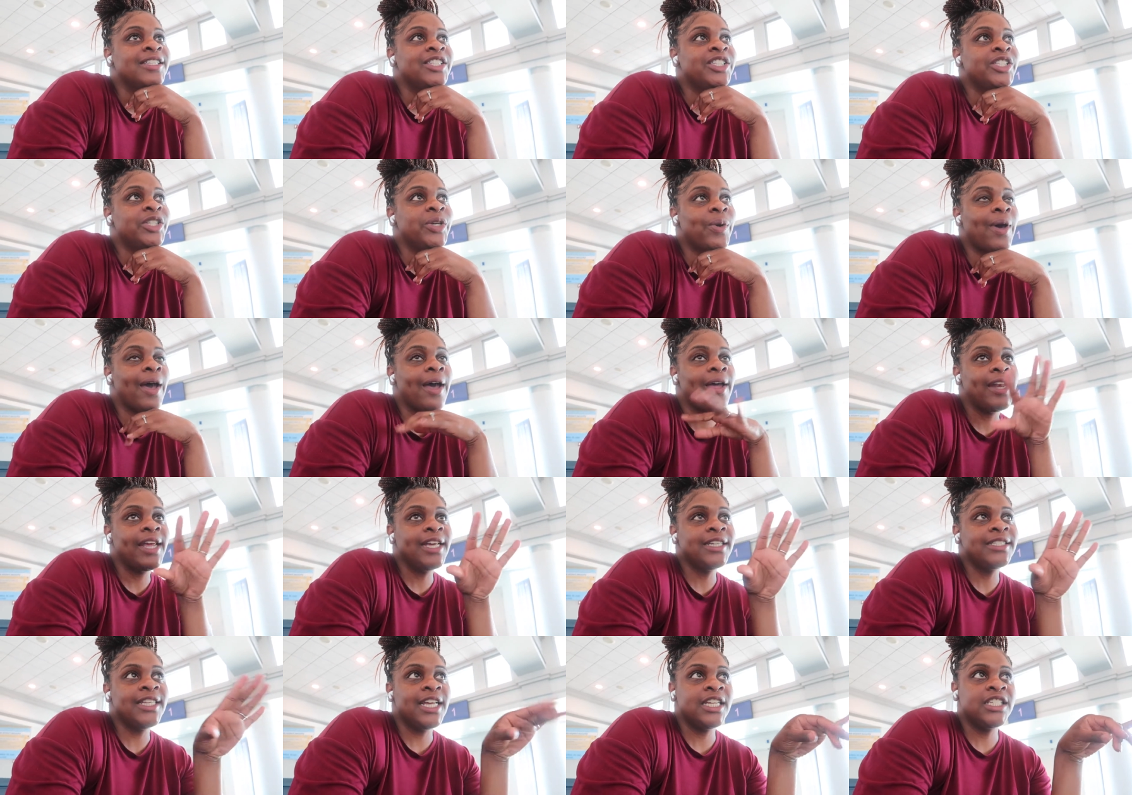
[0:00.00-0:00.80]
to our
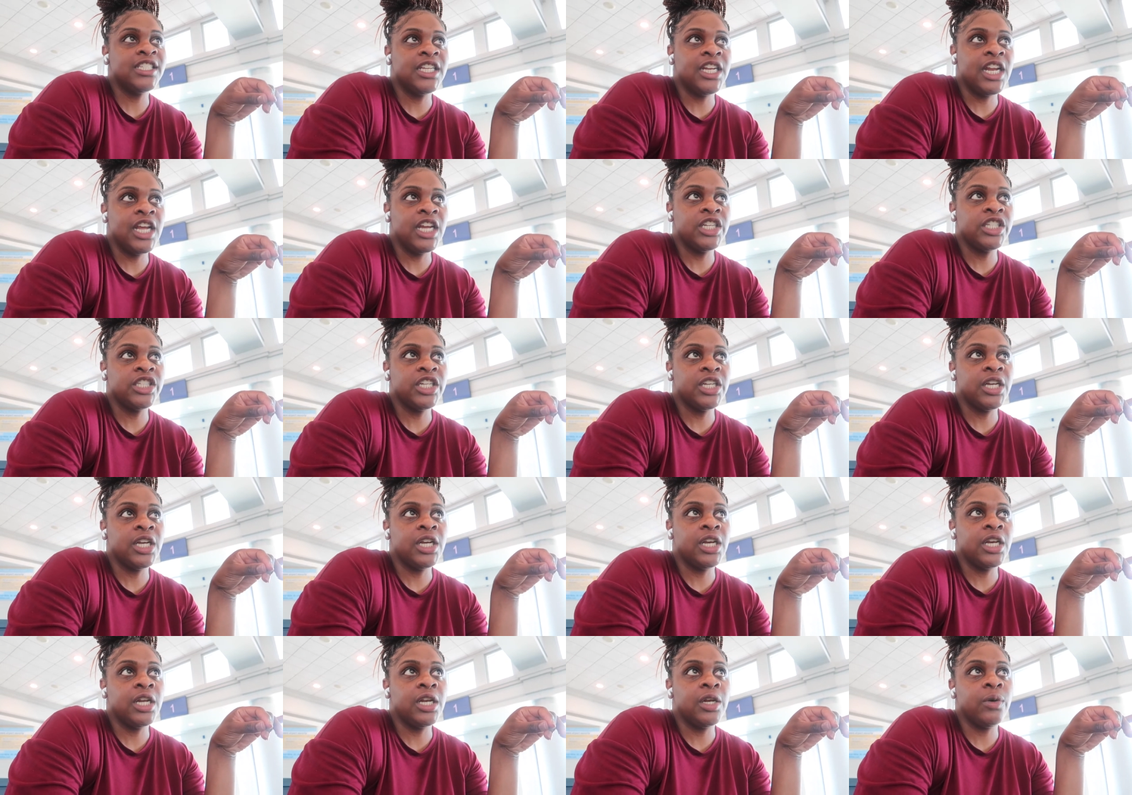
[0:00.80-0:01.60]
next
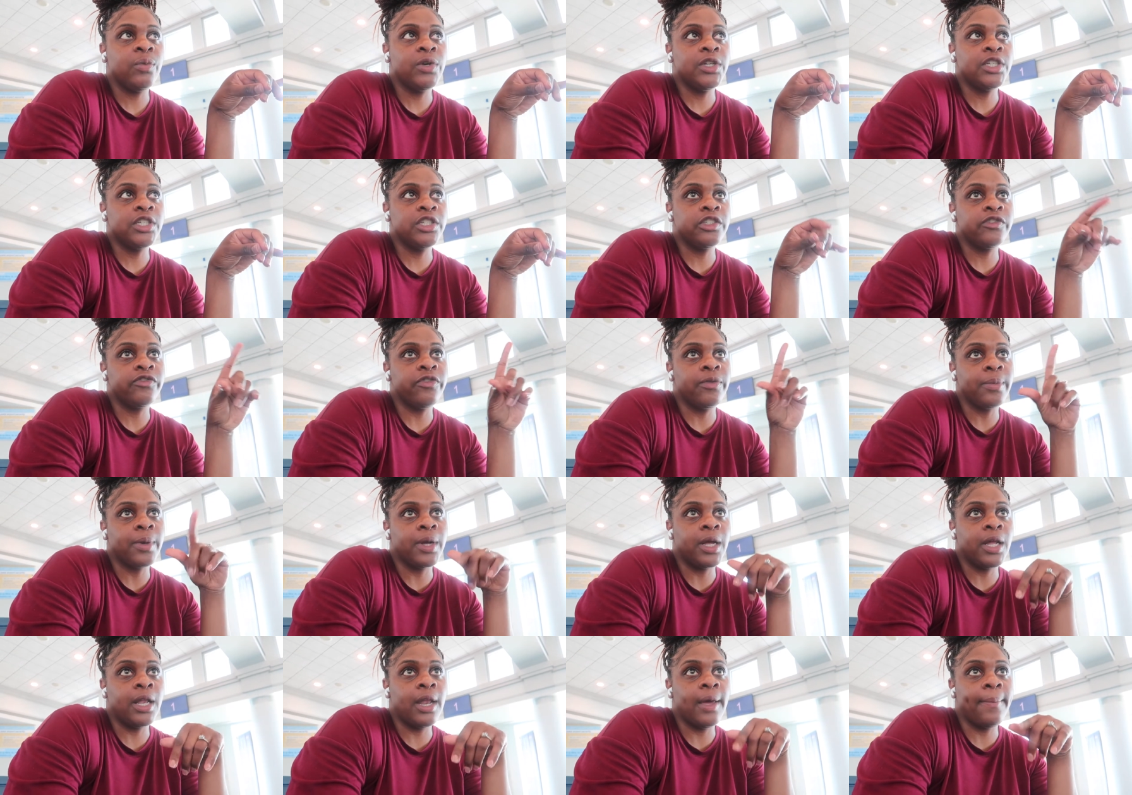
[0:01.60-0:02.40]
destination, which is
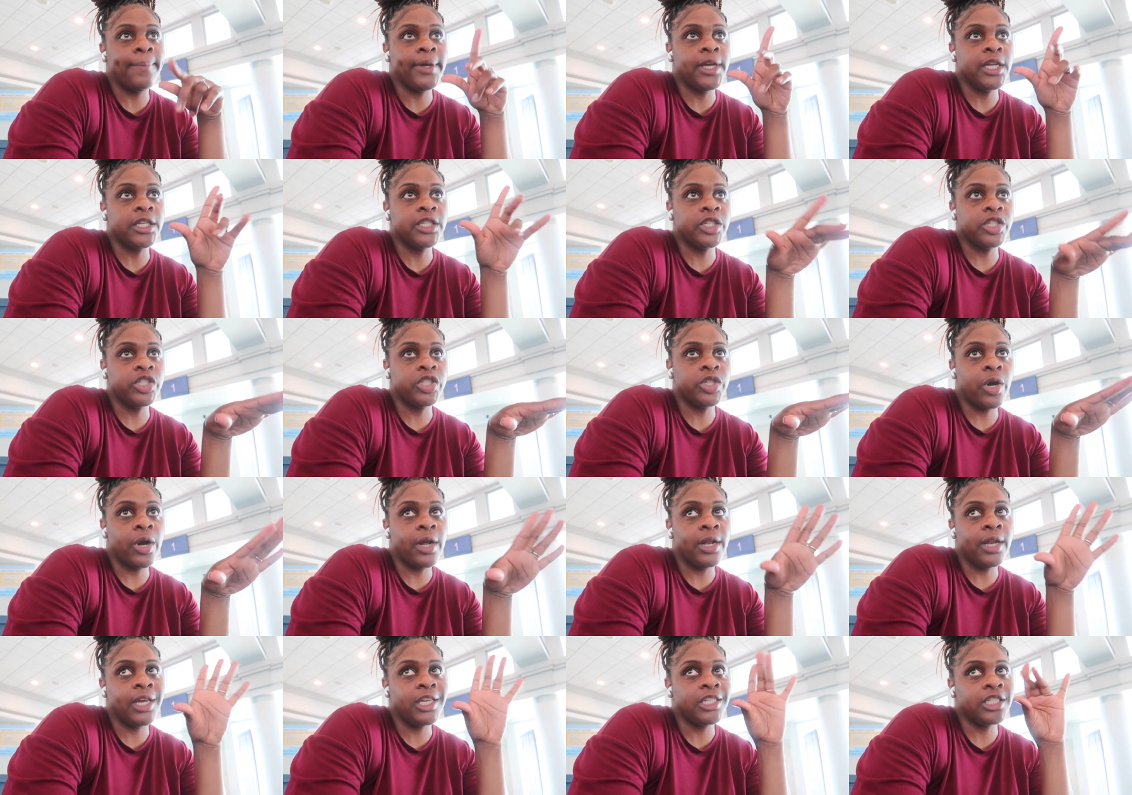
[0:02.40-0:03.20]
from Columbia to
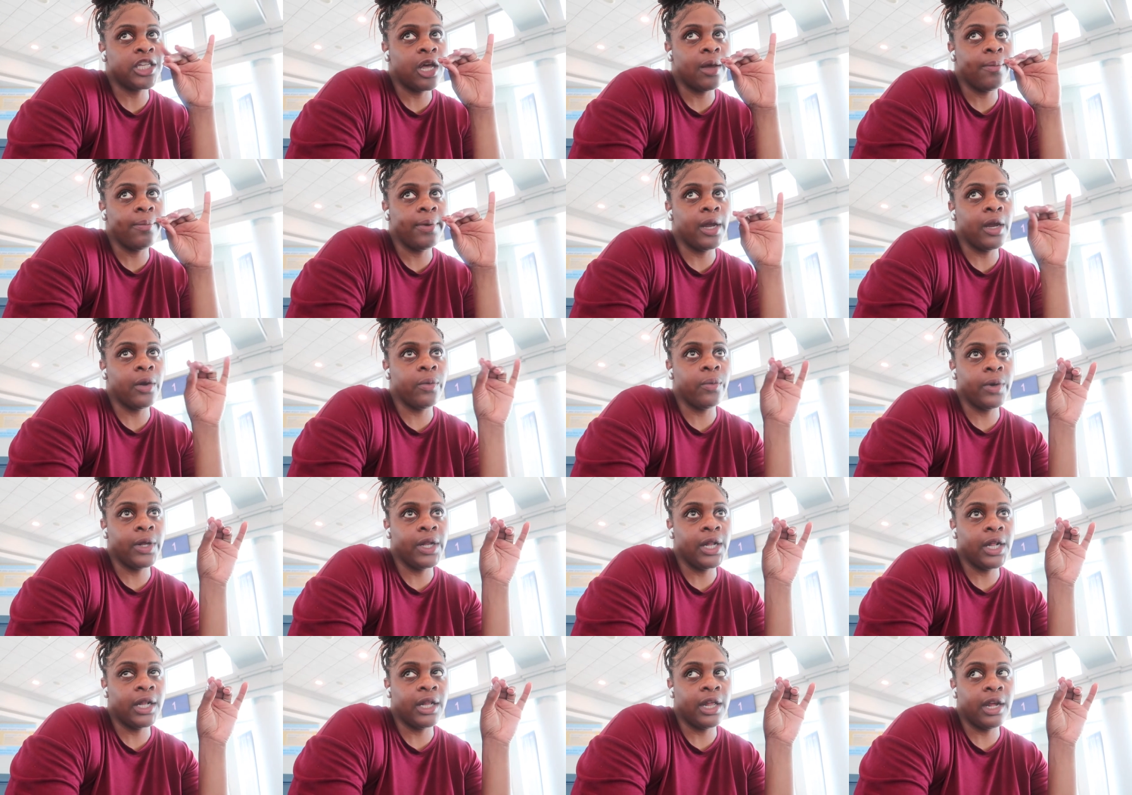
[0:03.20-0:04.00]
Charlotte. It's gonna be a
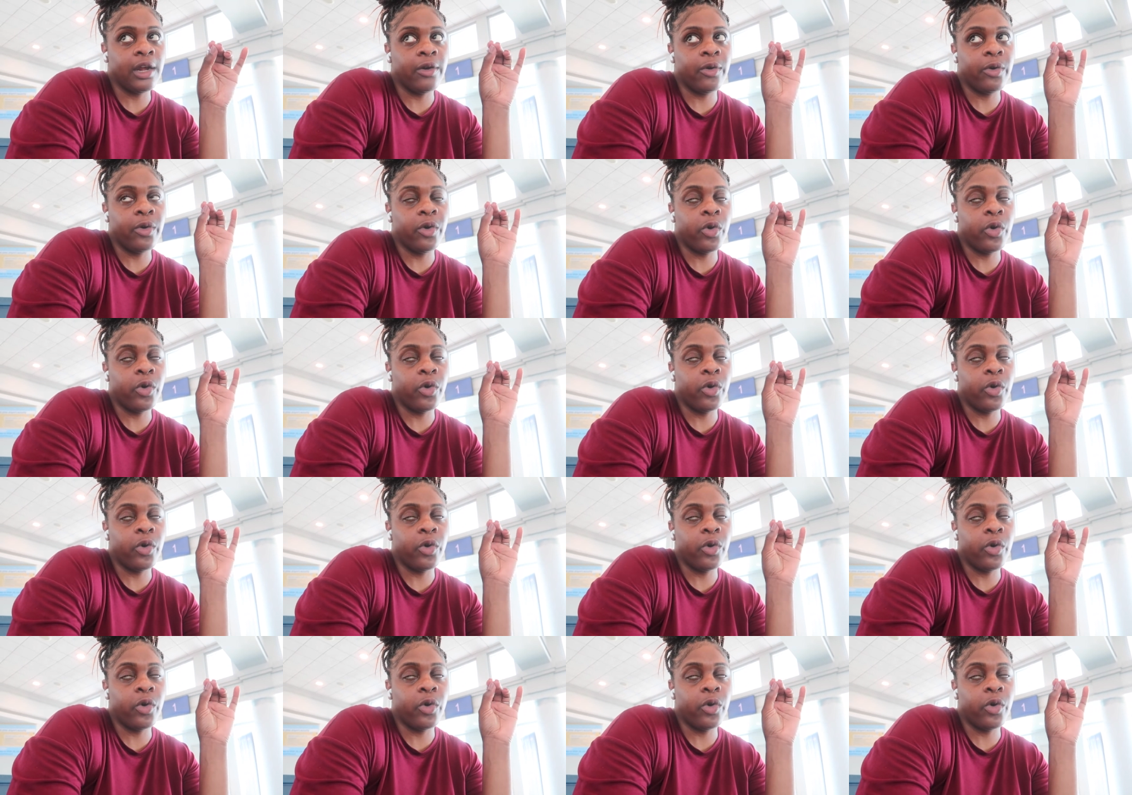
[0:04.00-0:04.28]
really quick